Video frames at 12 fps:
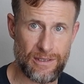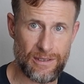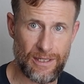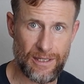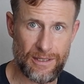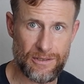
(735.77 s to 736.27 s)

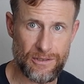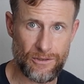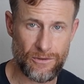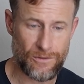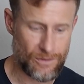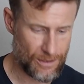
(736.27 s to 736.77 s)
led
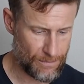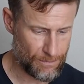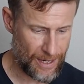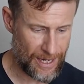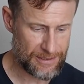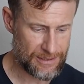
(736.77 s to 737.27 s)
to
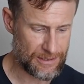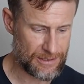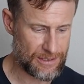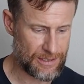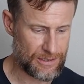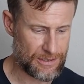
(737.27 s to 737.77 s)
mass
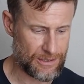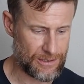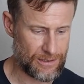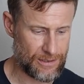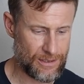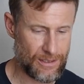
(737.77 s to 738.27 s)

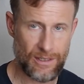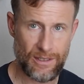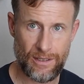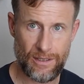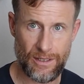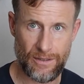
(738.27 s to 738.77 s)
extinction
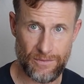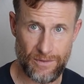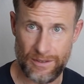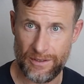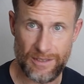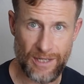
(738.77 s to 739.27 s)

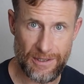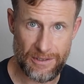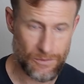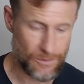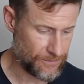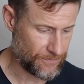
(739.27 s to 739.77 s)
and the
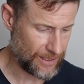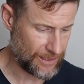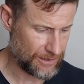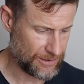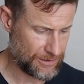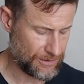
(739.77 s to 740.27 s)
dinosaurs
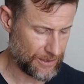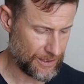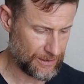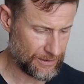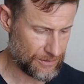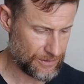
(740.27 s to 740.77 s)
vanished,
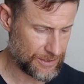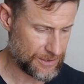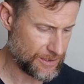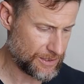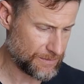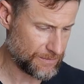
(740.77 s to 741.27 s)
okay?
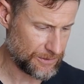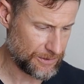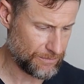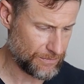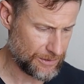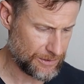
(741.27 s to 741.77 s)
66
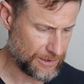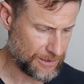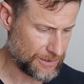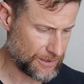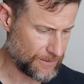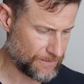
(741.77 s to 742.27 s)
million
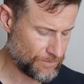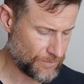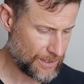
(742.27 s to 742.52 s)
years ago.